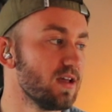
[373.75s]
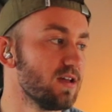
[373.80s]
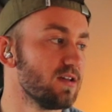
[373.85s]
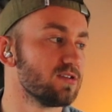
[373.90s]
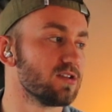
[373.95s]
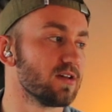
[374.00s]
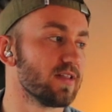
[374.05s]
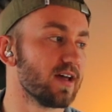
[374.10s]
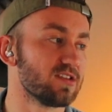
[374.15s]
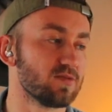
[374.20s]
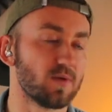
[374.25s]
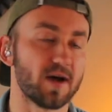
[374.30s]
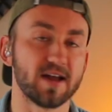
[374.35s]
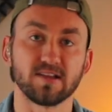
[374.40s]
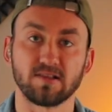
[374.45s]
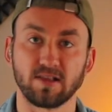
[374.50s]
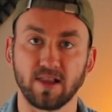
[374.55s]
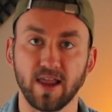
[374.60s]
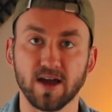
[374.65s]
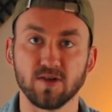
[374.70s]
So that's why it's
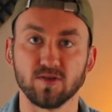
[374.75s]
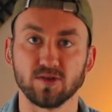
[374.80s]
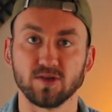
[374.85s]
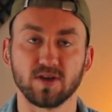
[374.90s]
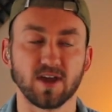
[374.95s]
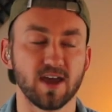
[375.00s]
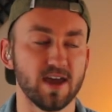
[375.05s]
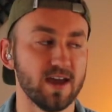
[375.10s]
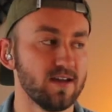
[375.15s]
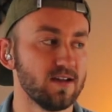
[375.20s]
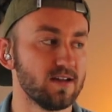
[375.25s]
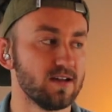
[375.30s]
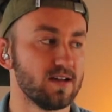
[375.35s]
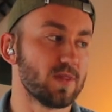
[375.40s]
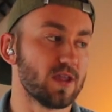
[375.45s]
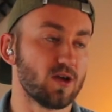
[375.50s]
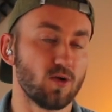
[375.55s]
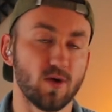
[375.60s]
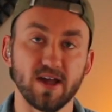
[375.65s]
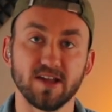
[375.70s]
loud, okay?
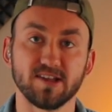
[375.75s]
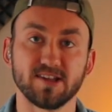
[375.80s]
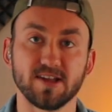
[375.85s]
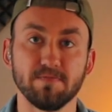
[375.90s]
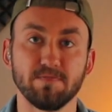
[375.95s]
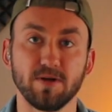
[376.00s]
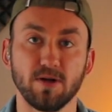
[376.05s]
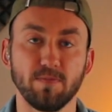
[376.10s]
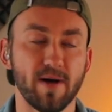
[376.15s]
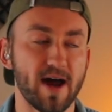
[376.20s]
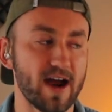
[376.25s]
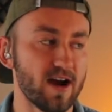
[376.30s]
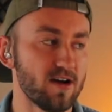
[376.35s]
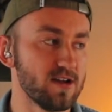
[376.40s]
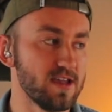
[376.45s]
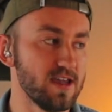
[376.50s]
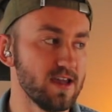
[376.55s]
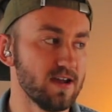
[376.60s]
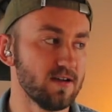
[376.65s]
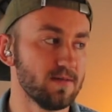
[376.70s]
Quite a simple pattern
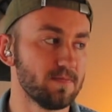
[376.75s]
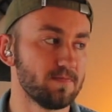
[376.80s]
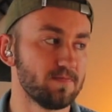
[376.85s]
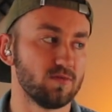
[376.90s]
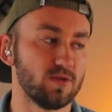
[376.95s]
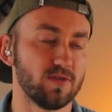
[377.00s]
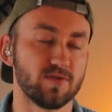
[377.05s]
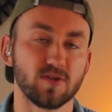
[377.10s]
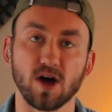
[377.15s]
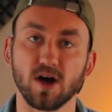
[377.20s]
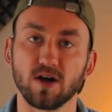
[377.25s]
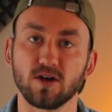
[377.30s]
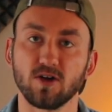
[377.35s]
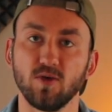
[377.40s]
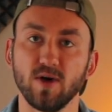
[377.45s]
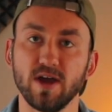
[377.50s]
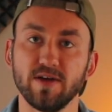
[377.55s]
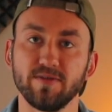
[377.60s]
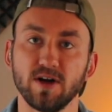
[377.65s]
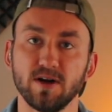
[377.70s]
here. We've got a
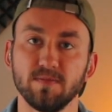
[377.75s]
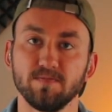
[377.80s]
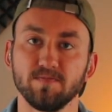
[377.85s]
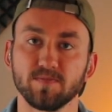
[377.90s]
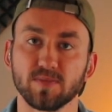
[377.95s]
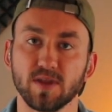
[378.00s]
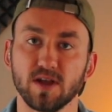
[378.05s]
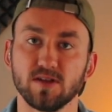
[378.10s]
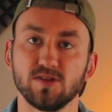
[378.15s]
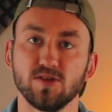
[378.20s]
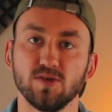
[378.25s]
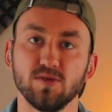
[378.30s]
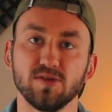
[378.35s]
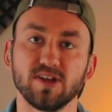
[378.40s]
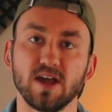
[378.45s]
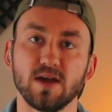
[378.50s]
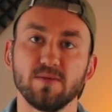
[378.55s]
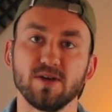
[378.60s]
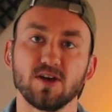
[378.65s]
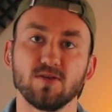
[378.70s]
quaver and 2
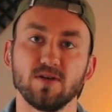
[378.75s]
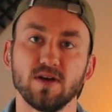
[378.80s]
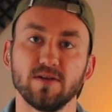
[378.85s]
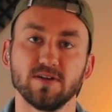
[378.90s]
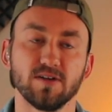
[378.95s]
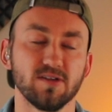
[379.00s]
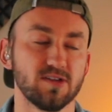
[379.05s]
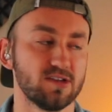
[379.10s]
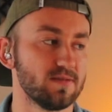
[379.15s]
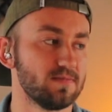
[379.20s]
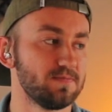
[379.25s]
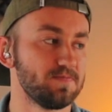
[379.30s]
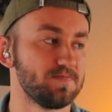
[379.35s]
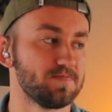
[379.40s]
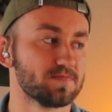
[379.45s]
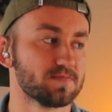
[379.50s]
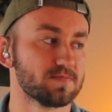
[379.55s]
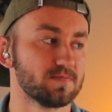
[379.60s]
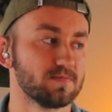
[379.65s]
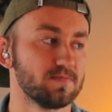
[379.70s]
semiquavers,
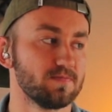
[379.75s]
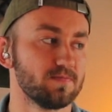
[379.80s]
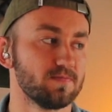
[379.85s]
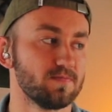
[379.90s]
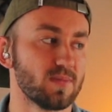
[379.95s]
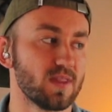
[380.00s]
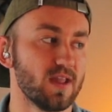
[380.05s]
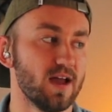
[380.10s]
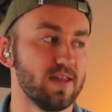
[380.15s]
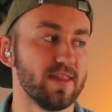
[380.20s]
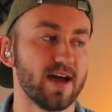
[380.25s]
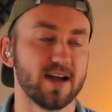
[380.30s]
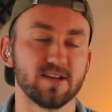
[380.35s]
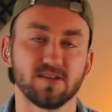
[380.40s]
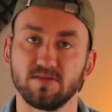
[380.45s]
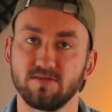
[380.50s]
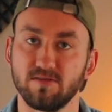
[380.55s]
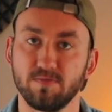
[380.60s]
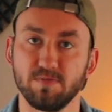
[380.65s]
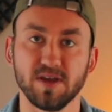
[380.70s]
and that
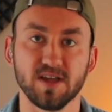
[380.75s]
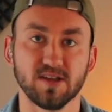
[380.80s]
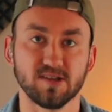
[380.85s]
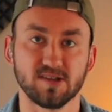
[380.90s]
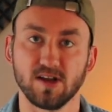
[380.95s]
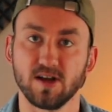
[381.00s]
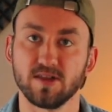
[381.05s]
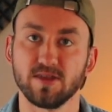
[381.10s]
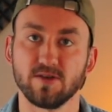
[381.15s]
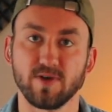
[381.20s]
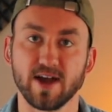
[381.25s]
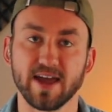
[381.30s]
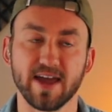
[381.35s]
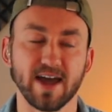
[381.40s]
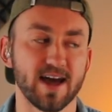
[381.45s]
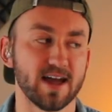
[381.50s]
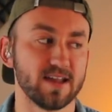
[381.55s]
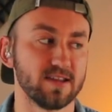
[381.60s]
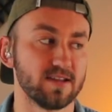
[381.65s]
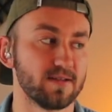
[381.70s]
just repeats on the right
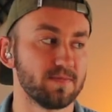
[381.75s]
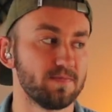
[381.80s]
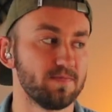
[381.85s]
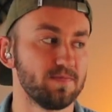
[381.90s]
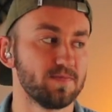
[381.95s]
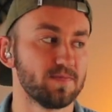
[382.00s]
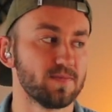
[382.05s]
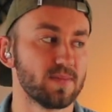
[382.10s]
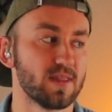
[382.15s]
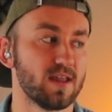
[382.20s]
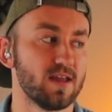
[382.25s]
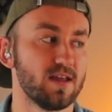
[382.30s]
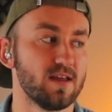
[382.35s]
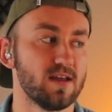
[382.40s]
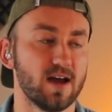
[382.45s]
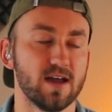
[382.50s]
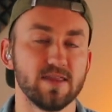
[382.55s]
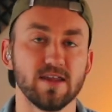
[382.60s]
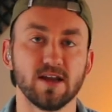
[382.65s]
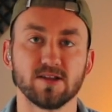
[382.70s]
hand.
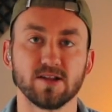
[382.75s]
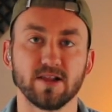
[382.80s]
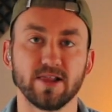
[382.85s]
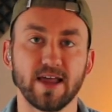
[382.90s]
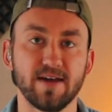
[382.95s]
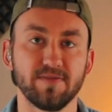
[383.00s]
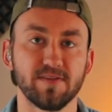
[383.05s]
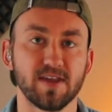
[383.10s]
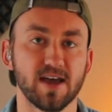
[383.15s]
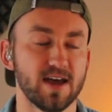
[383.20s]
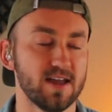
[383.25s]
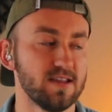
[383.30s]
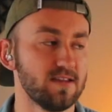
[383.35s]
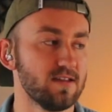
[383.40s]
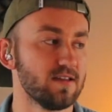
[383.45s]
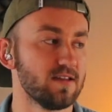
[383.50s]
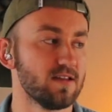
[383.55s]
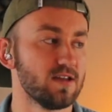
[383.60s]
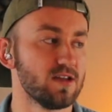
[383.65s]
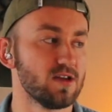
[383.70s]
And then on the left hand,
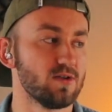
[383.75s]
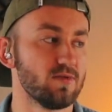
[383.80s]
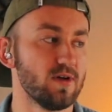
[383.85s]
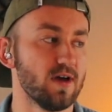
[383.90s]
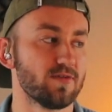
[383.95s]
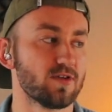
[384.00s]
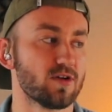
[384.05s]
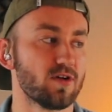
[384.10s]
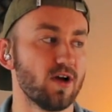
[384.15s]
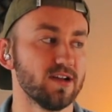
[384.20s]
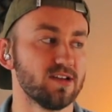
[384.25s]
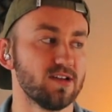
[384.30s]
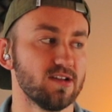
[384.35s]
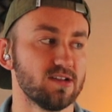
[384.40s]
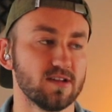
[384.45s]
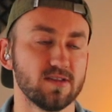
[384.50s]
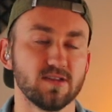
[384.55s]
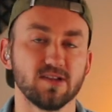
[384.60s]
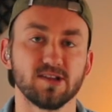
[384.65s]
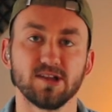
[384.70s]
we have crotchets
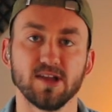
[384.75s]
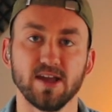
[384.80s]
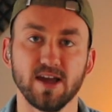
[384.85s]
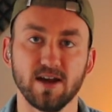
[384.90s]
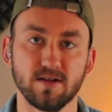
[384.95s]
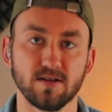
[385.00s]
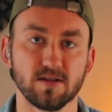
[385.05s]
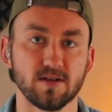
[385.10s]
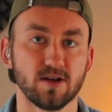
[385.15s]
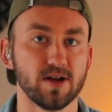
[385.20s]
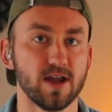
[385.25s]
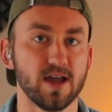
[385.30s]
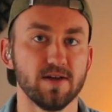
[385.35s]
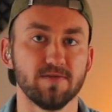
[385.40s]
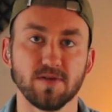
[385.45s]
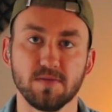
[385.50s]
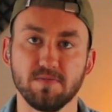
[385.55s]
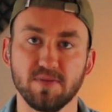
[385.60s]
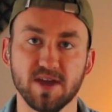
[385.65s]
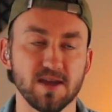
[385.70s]
on the snare on every
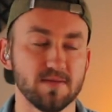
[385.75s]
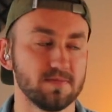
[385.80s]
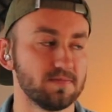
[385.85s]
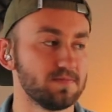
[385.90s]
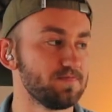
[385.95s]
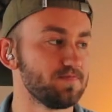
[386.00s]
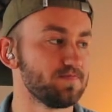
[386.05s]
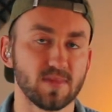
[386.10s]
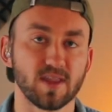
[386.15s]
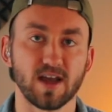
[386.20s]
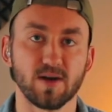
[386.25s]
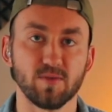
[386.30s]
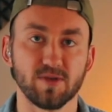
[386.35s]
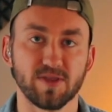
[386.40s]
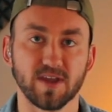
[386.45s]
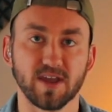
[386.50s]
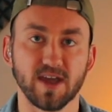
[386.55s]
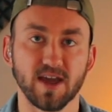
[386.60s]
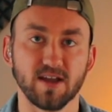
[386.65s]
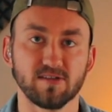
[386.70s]
beat, and with the
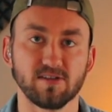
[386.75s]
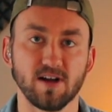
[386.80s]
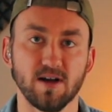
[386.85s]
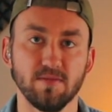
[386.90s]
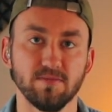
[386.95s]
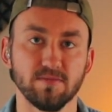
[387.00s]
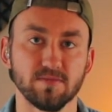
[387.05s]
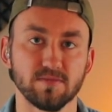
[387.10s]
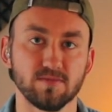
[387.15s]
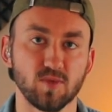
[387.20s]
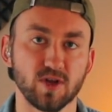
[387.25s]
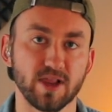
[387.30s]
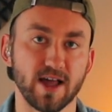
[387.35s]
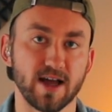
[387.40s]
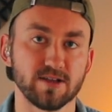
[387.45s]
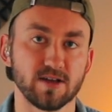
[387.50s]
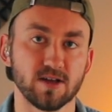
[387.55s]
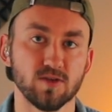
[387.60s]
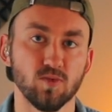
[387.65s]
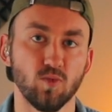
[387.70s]
kick drum, we land
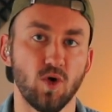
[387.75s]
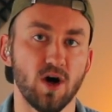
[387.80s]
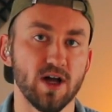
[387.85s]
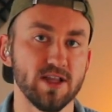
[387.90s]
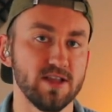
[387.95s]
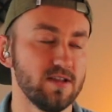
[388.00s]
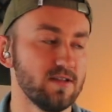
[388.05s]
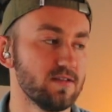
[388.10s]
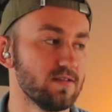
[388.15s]
on 1,